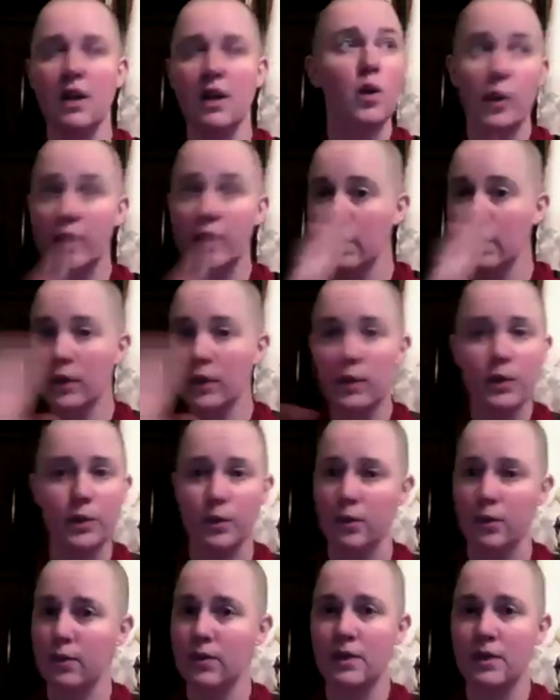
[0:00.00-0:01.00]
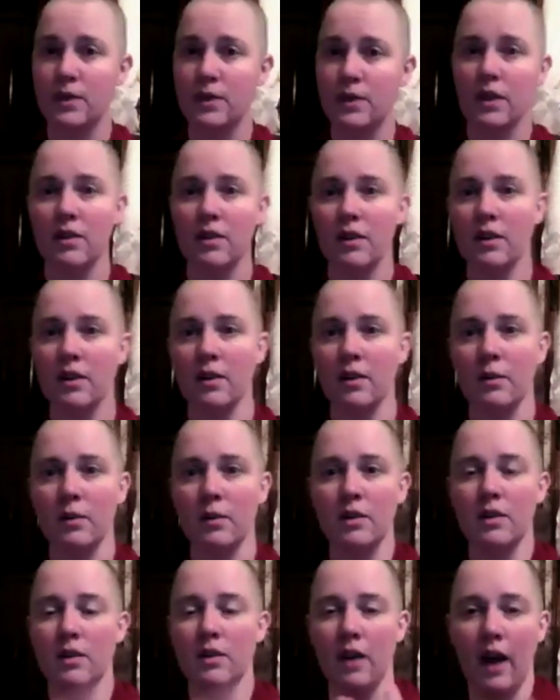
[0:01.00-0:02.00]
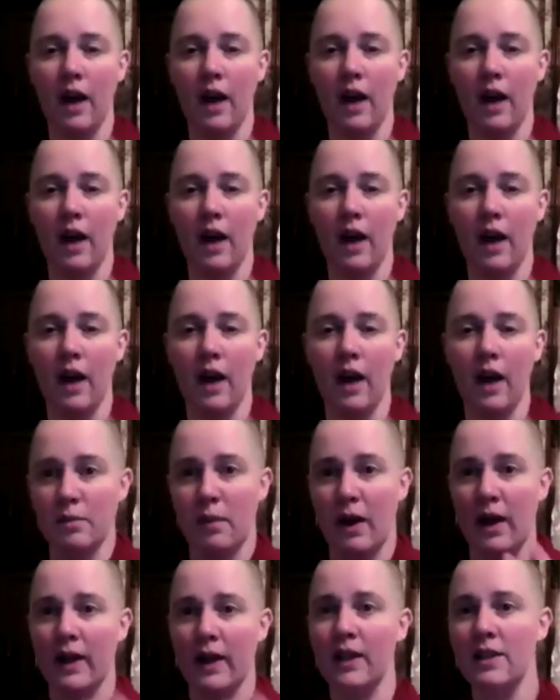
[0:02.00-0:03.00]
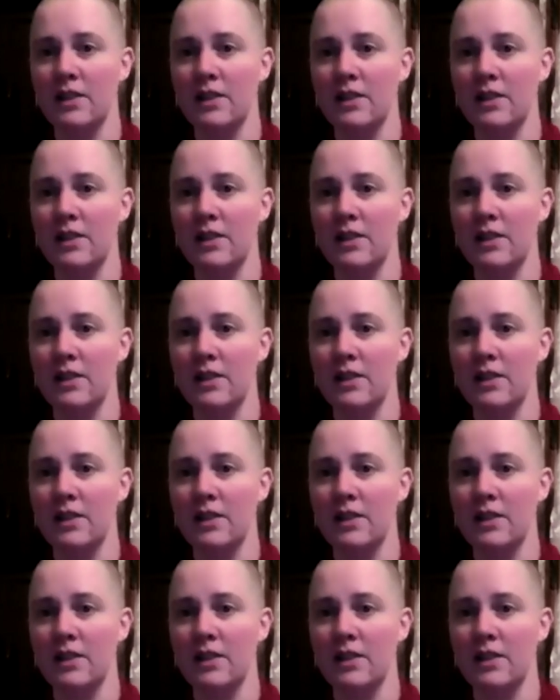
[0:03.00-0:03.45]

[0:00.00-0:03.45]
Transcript: we lose either the idea of the mind